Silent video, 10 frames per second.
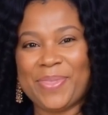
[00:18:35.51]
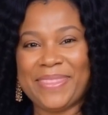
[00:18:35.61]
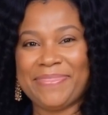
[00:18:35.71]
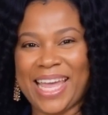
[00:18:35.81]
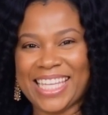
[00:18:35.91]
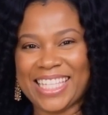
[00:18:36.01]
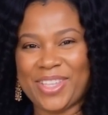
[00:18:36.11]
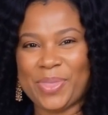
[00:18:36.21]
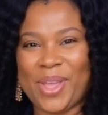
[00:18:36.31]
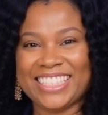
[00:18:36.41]
with money
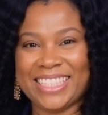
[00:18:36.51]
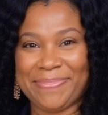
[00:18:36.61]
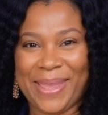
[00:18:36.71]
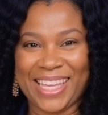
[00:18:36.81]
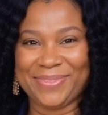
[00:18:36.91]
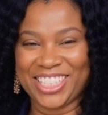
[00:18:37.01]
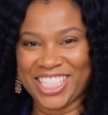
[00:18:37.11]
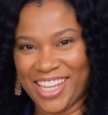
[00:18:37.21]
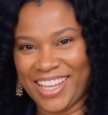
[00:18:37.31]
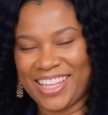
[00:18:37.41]
who wants a better
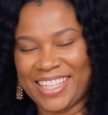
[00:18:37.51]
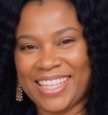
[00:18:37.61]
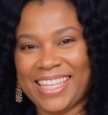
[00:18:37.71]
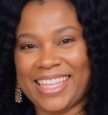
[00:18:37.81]
return